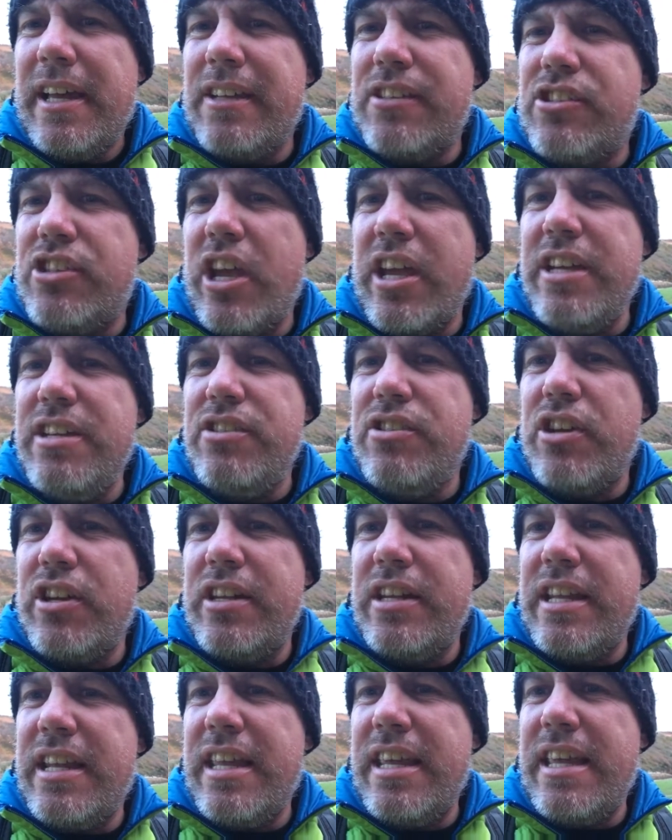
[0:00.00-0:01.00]

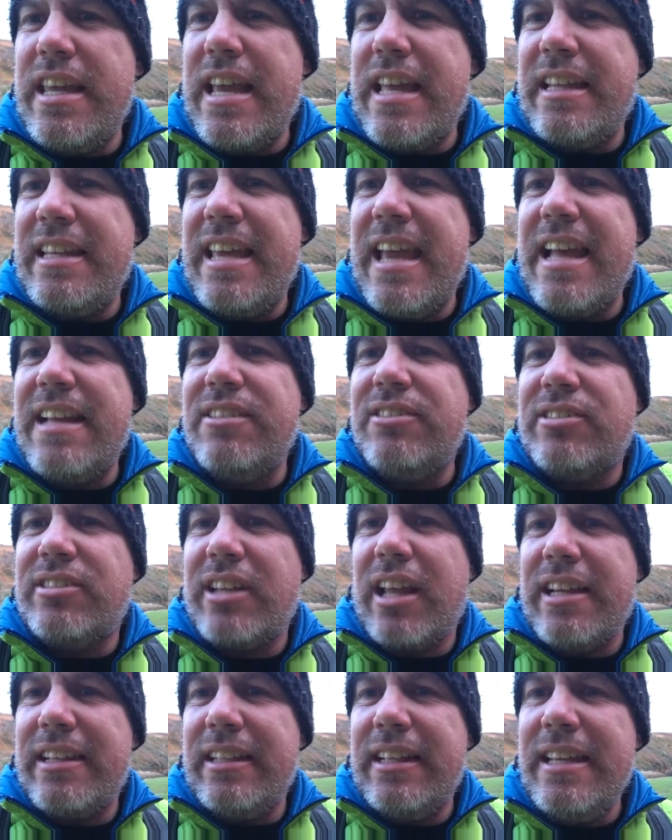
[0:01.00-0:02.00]
changing the end
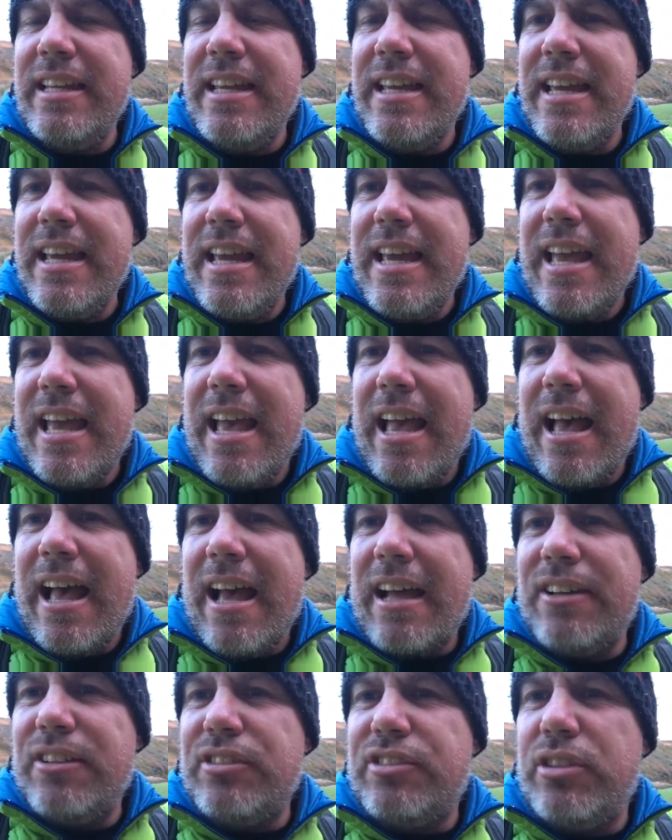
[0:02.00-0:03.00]
slightly.
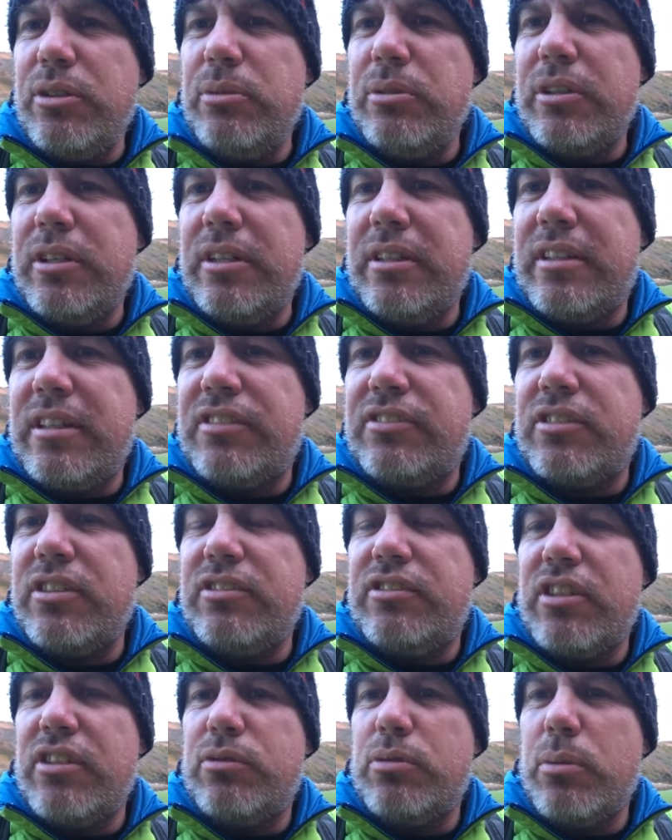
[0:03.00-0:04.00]
I'm going to see what the
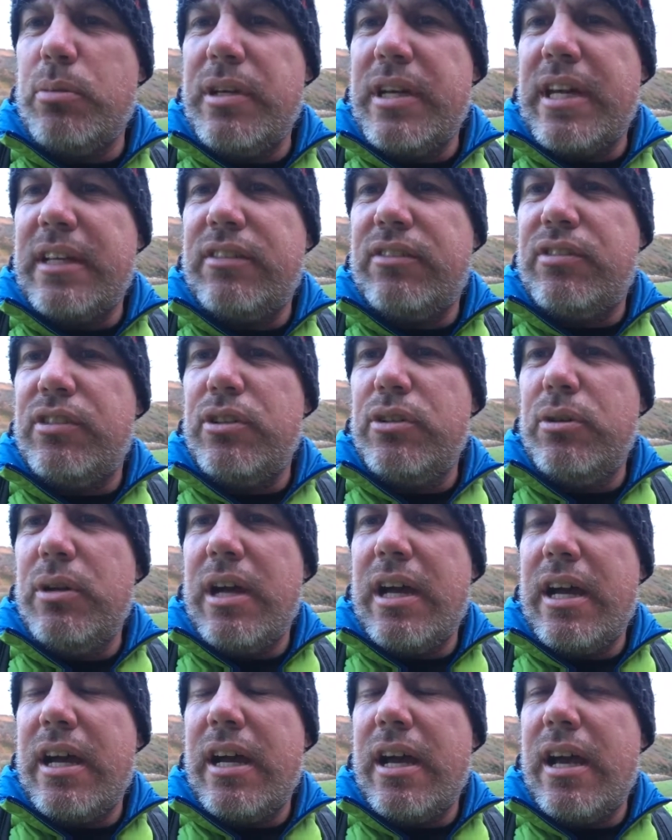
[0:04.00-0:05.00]
distance is when we get
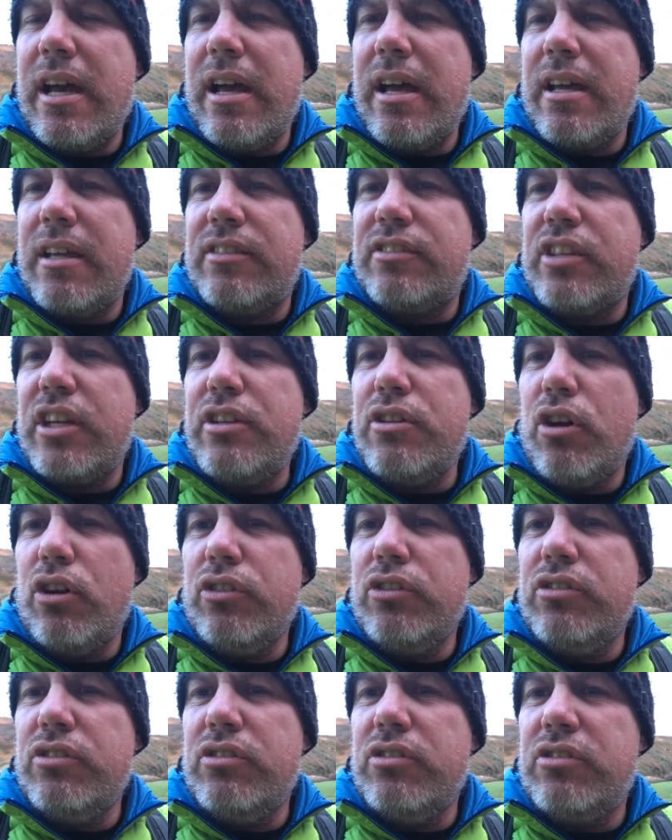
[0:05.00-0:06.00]
to St
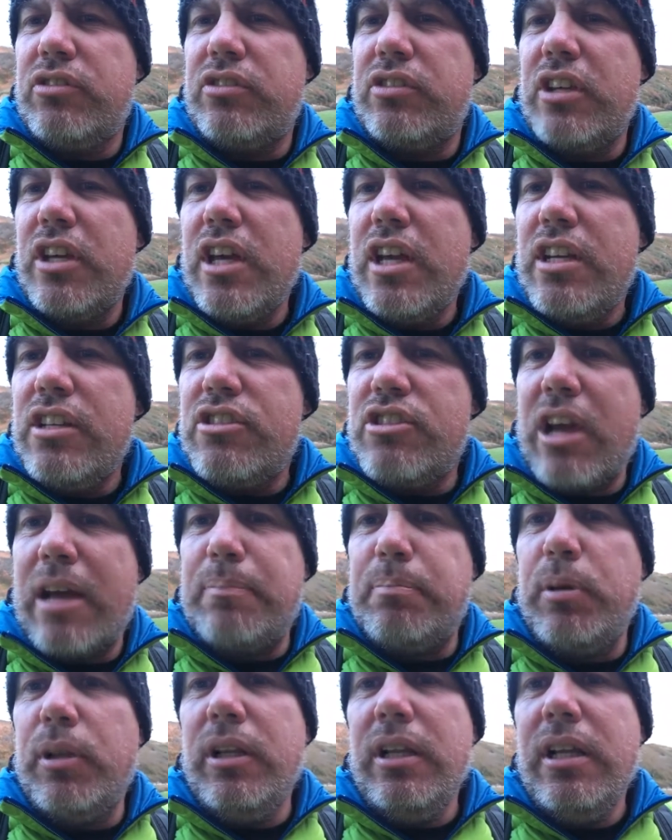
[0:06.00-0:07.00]
Non's
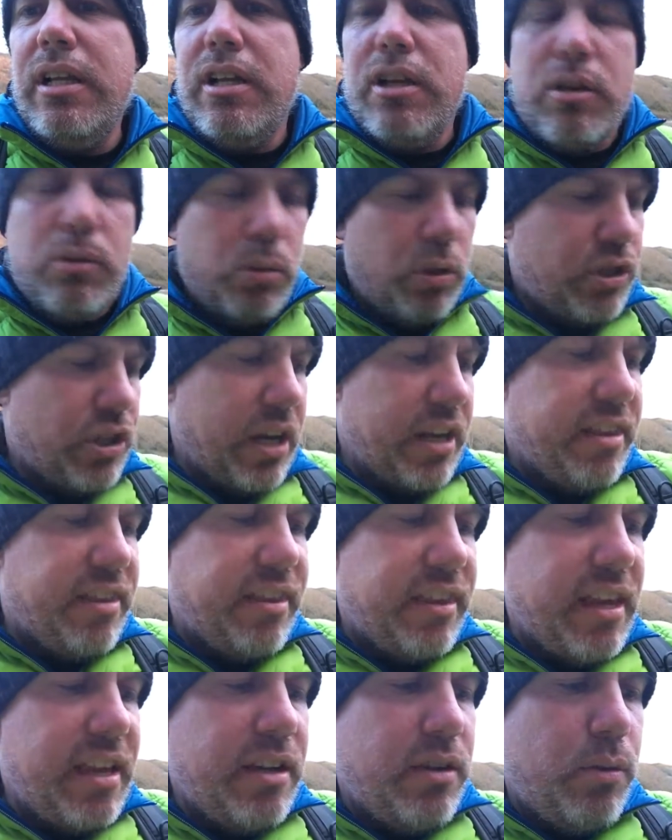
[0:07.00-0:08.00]
Chapel, which I
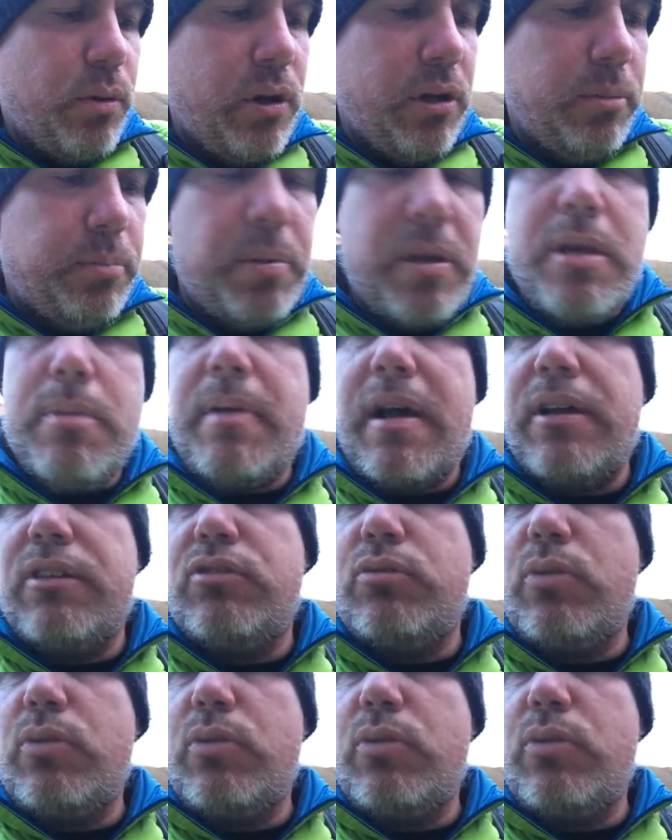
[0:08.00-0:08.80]
think will be about